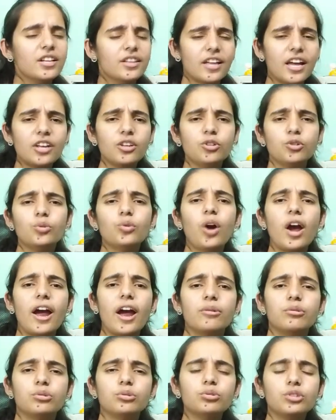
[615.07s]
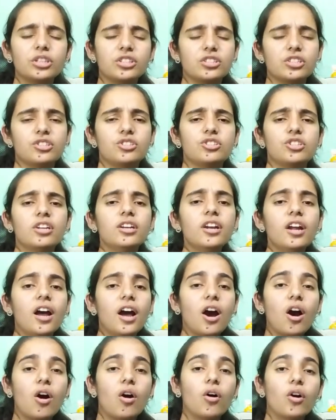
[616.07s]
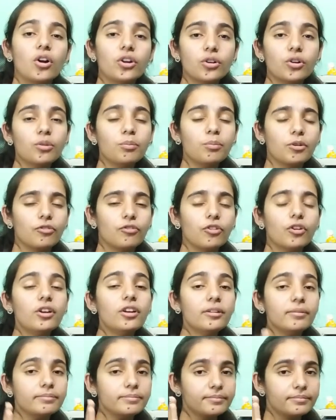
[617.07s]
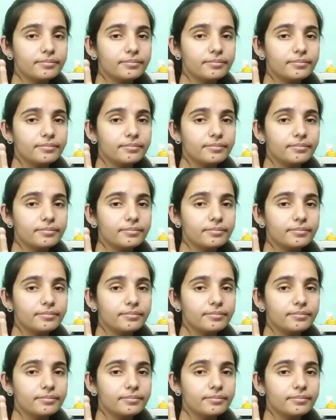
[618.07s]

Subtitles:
then you have to register on or before